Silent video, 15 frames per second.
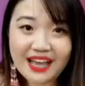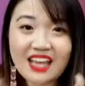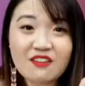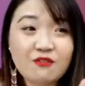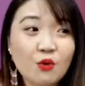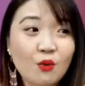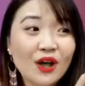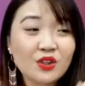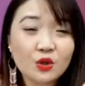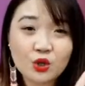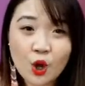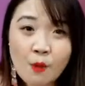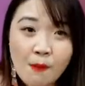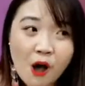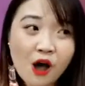But if you want to
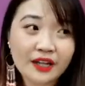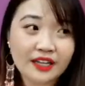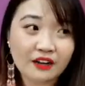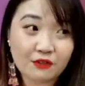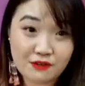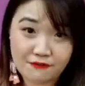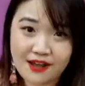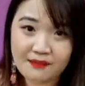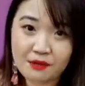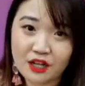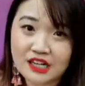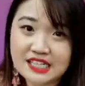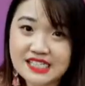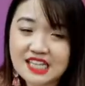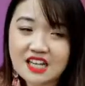know more on the refund
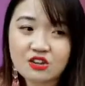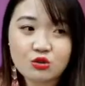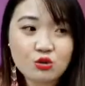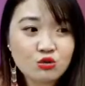policy,